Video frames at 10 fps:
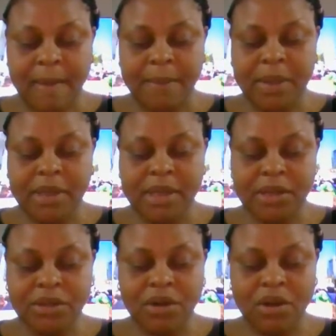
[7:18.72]

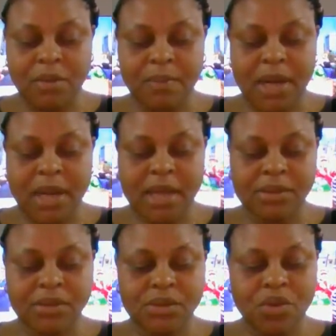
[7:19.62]
medication
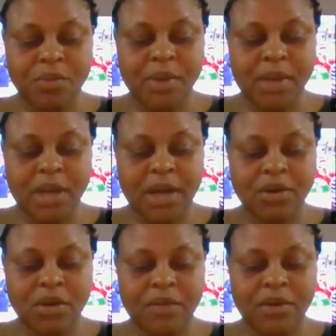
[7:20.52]
compliance, coping,
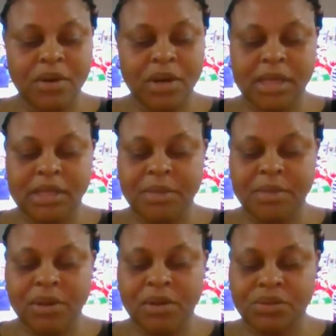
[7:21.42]
and overall
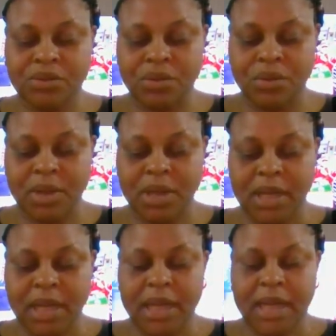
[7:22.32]
glycemic control.
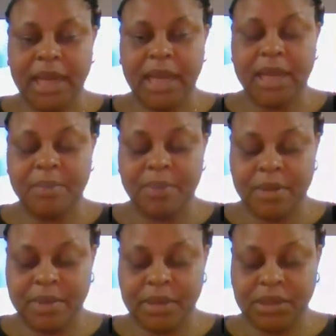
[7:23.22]

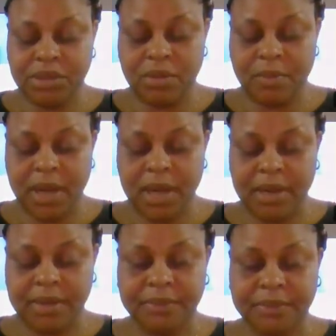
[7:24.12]
Implementation
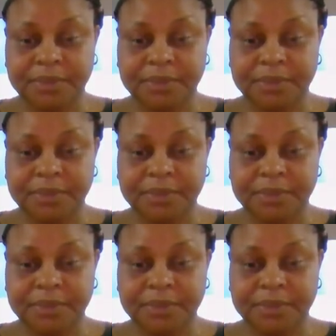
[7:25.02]
plan.